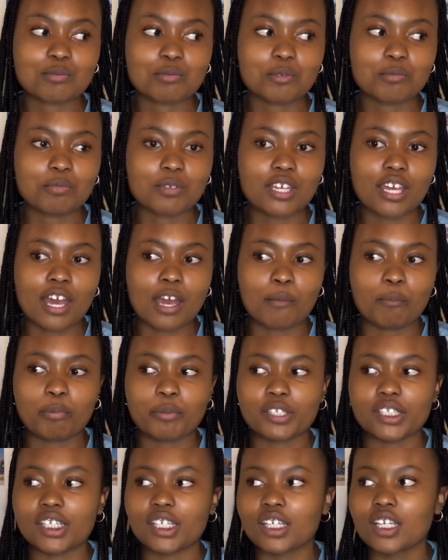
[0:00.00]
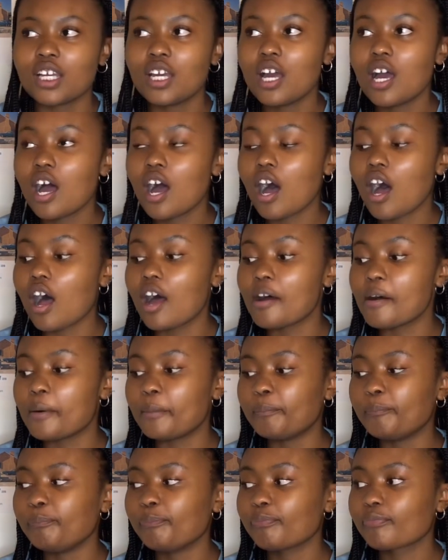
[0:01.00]
would be happening. Oh
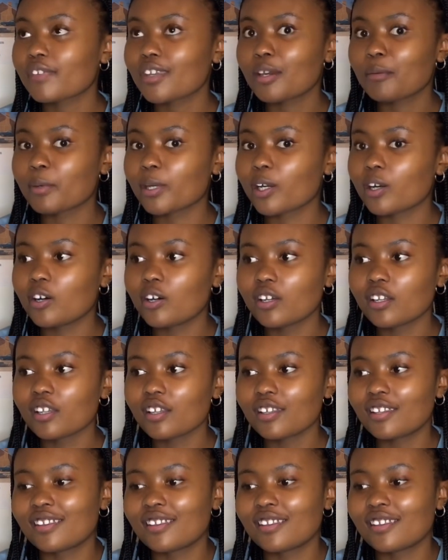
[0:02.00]
my god.